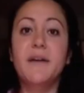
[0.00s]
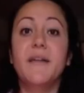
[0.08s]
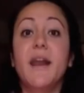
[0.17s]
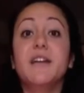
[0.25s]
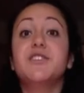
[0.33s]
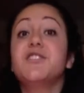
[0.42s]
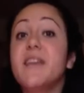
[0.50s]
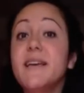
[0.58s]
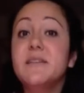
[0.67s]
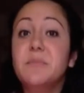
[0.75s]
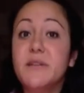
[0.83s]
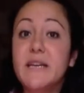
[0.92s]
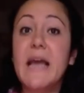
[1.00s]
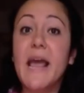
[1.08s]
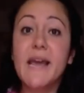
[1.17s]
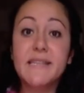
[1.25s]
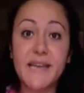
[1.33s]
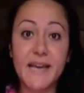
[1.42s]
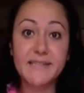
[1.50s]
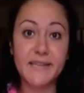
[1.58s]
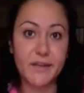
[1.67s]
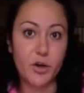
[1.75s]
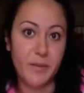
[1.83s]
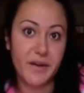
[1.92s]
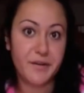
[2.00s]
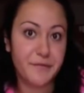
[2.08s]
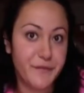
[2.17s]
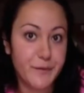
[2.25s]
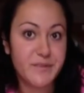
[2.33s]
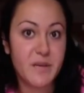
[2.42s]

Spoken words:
And then understandably, Andy gets a little bit confused